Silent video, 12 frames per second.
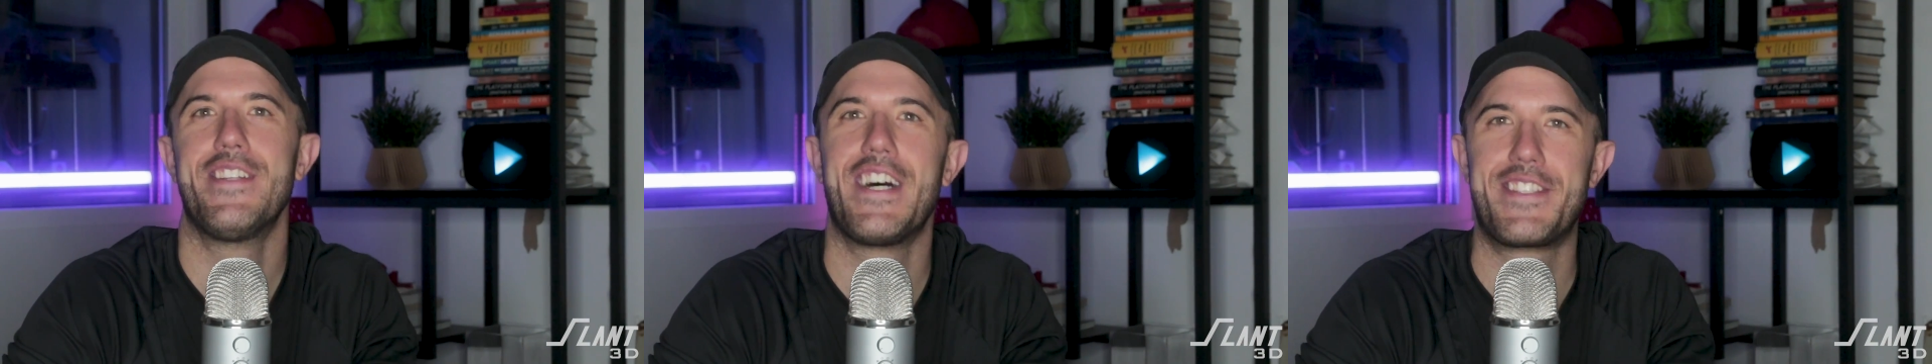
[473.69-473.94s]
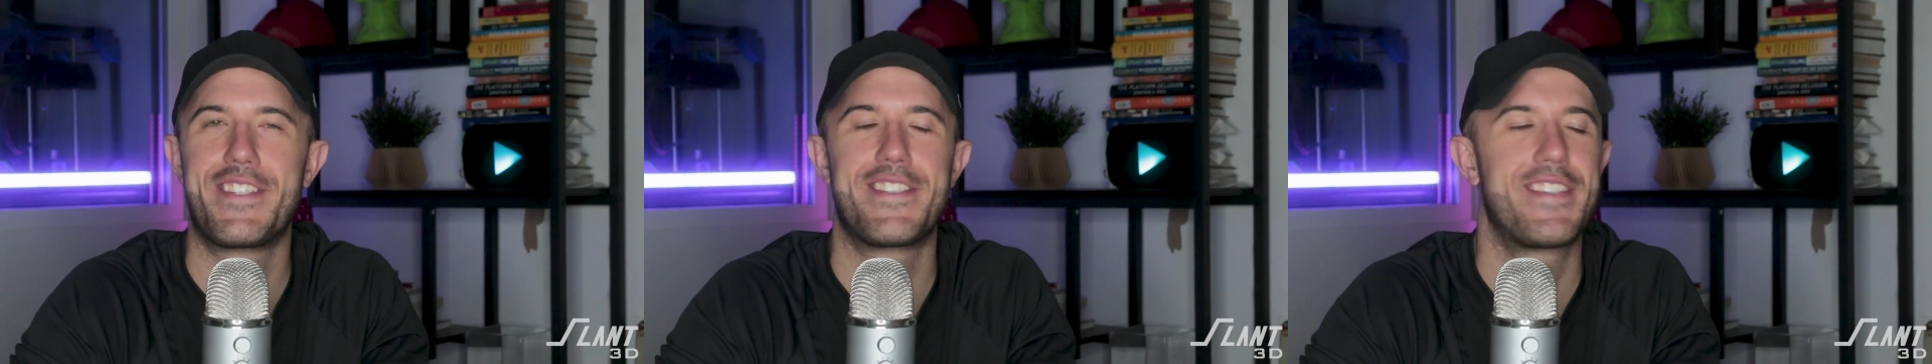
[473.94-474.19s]

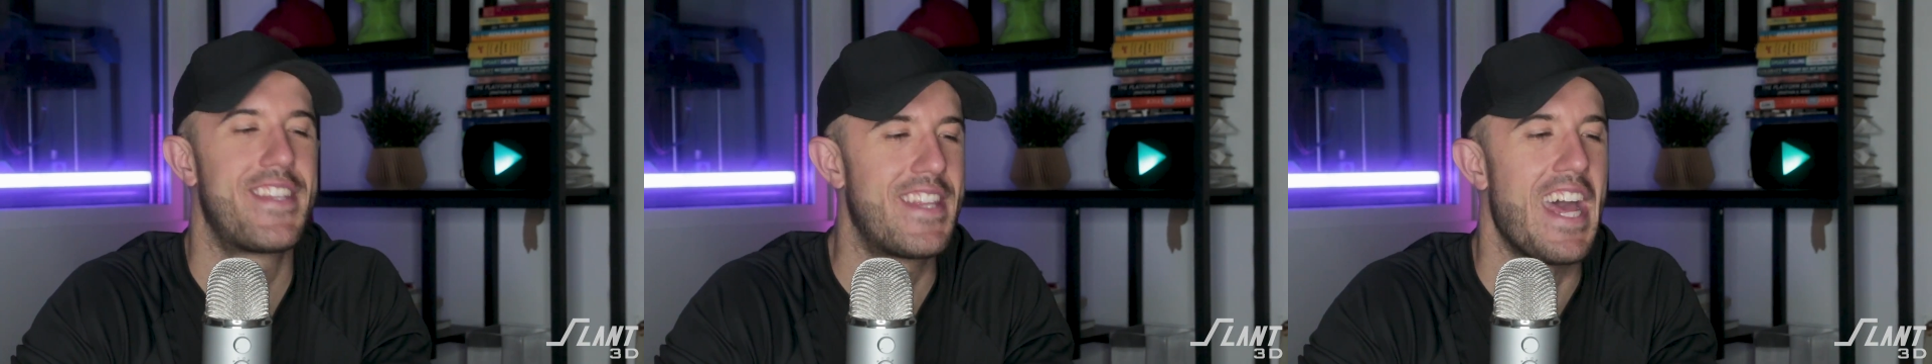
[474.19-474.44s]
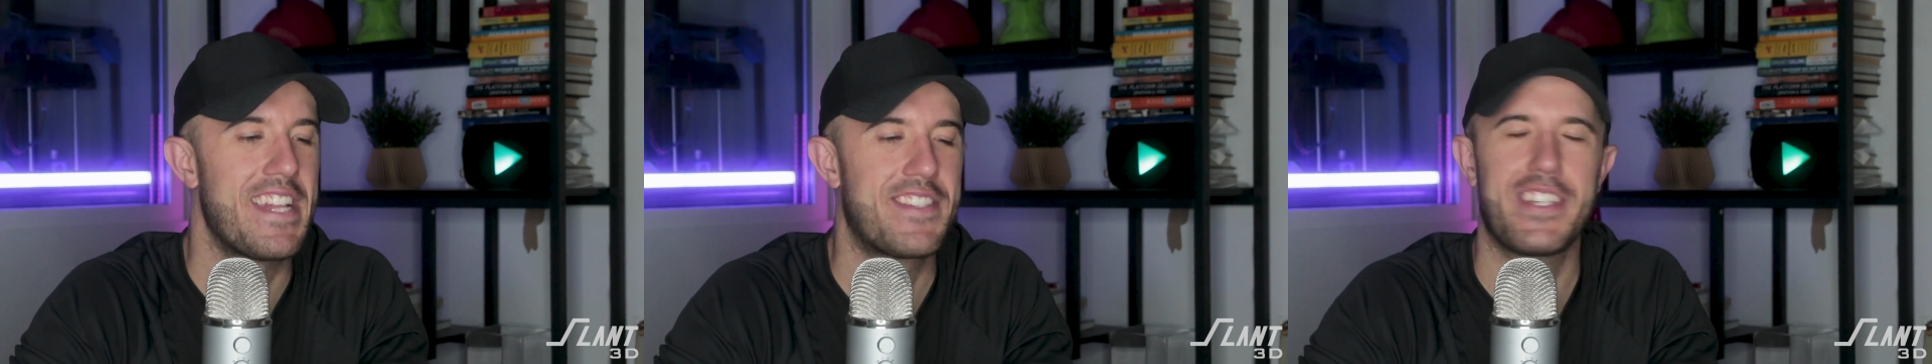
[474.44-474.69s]

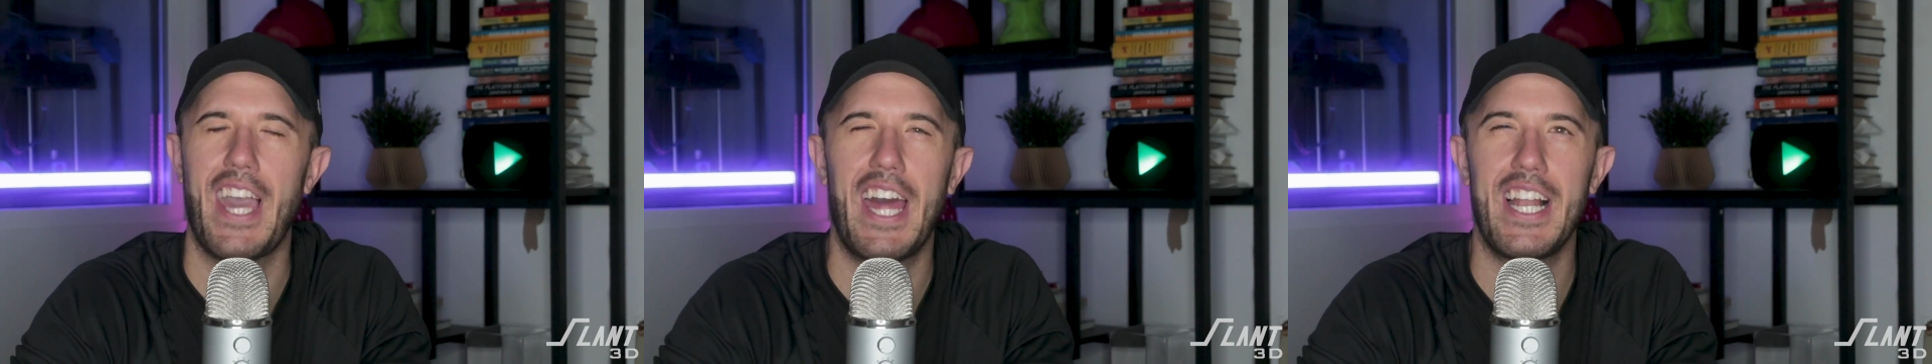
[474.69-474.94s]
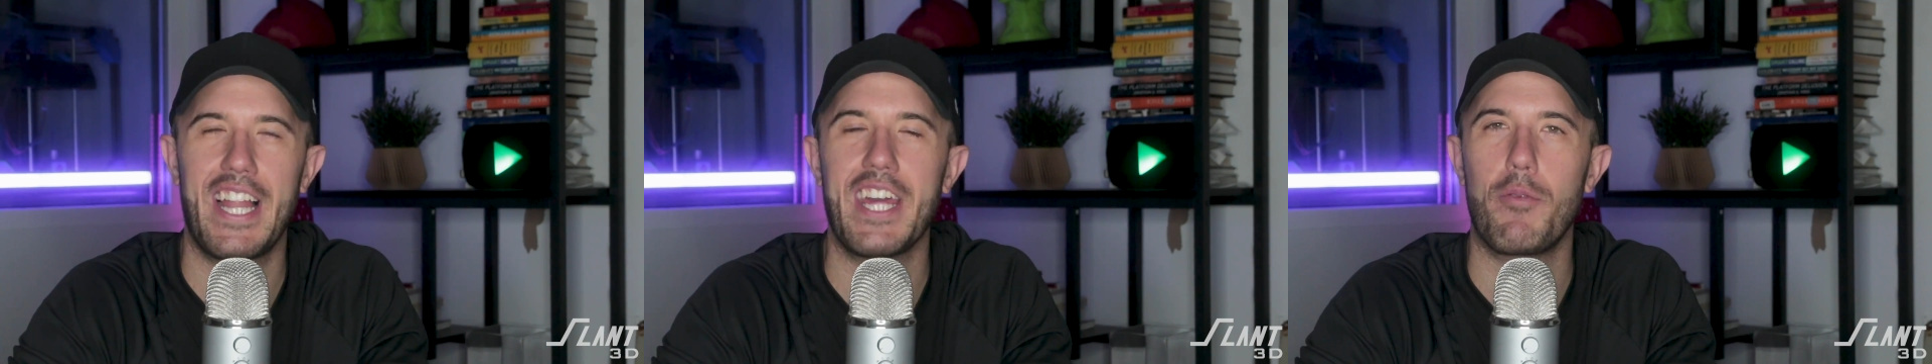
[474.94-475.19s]
That's
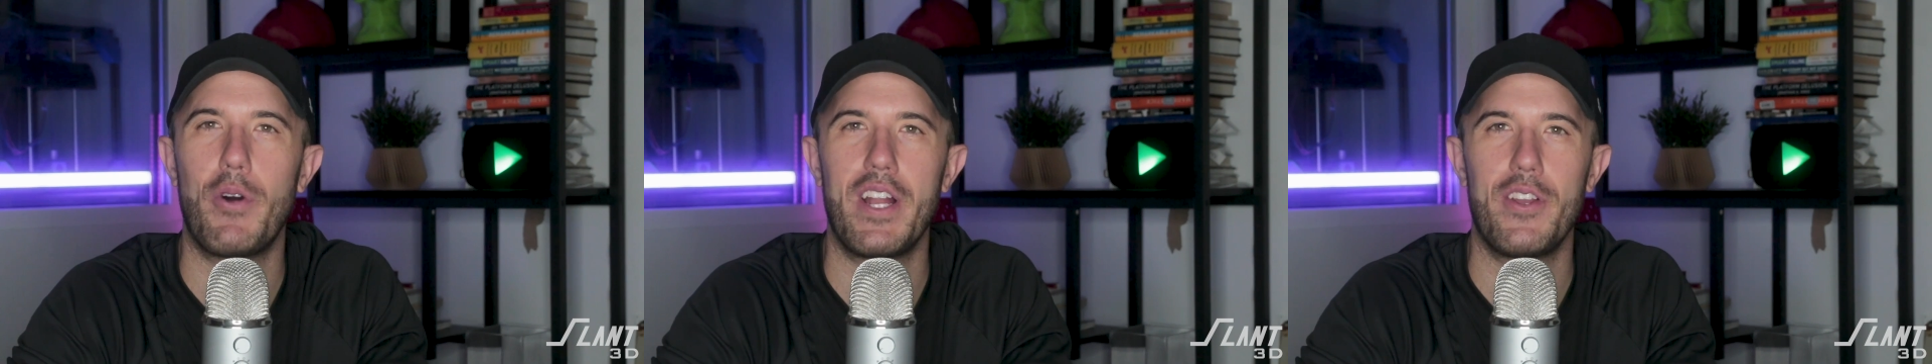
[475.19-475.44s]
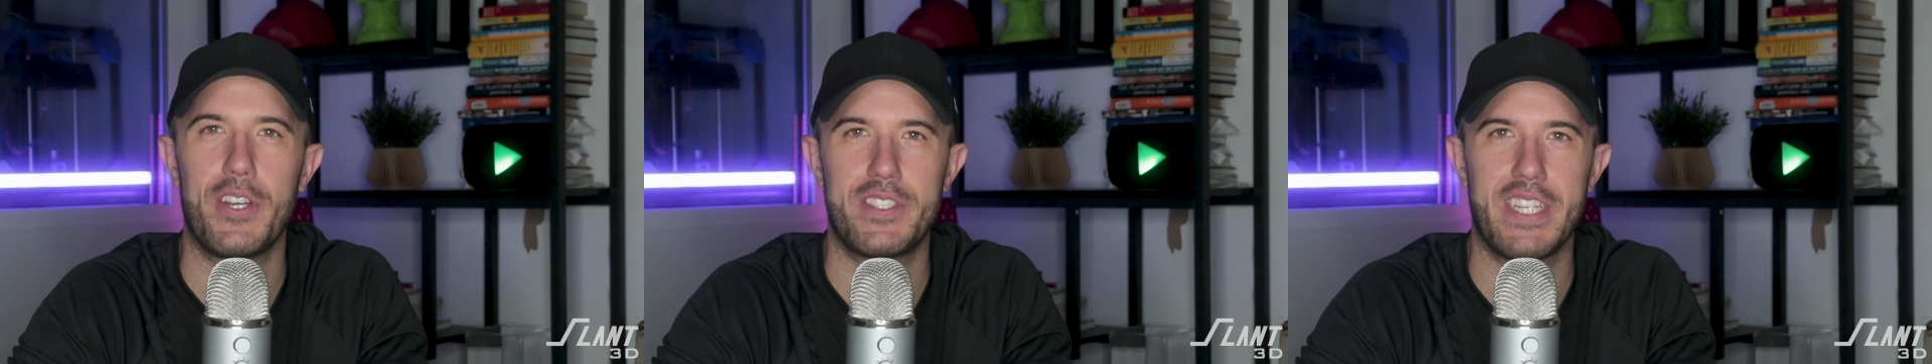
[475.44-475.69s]
kind of like what
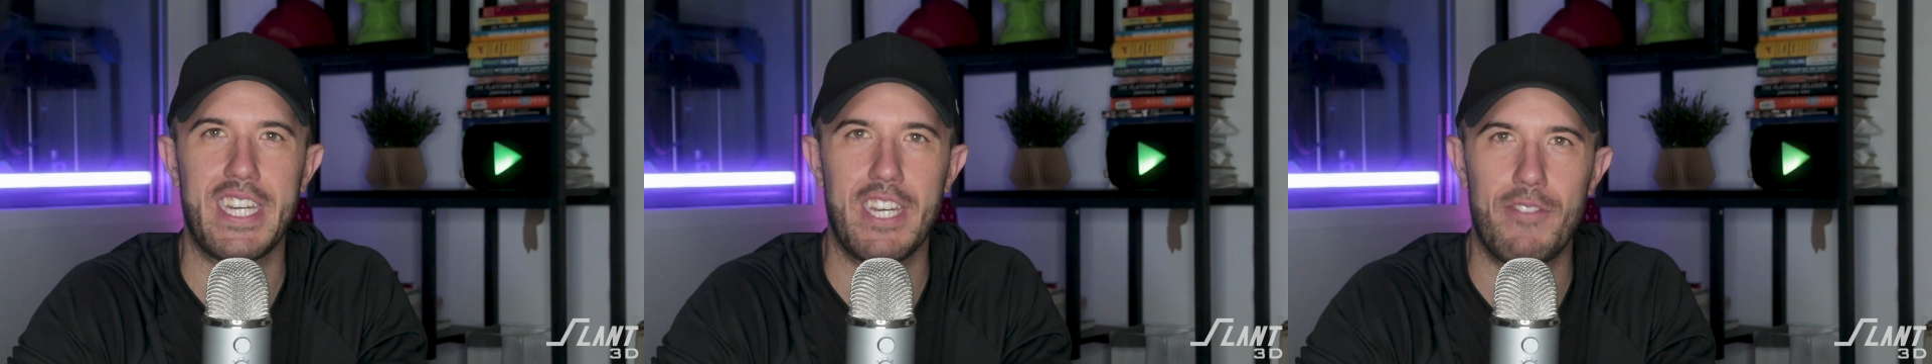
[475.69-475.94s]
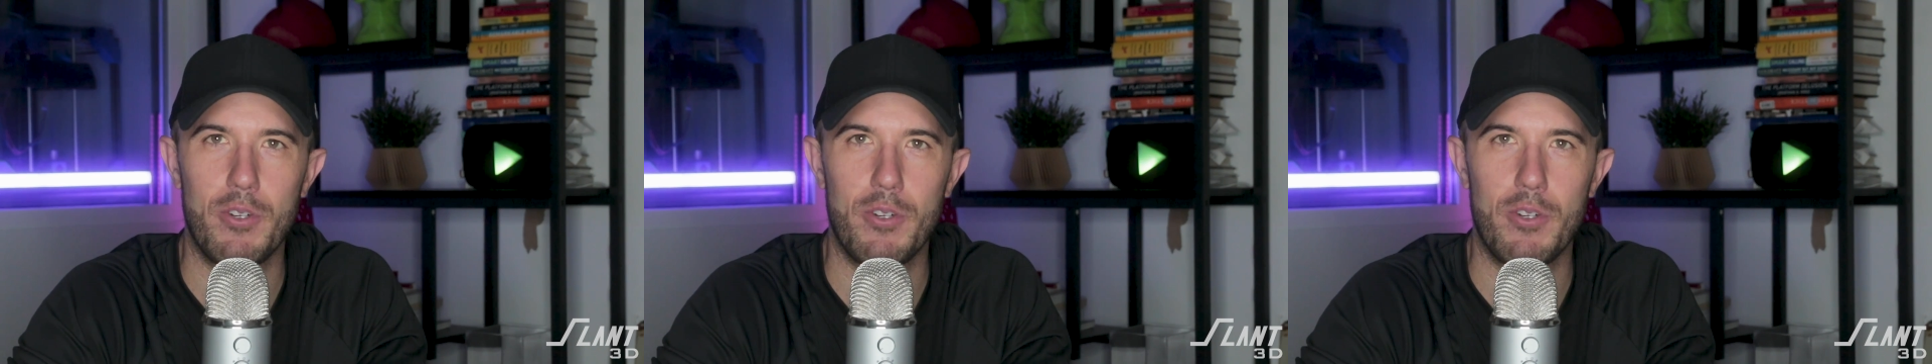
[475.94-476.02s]
it looks like.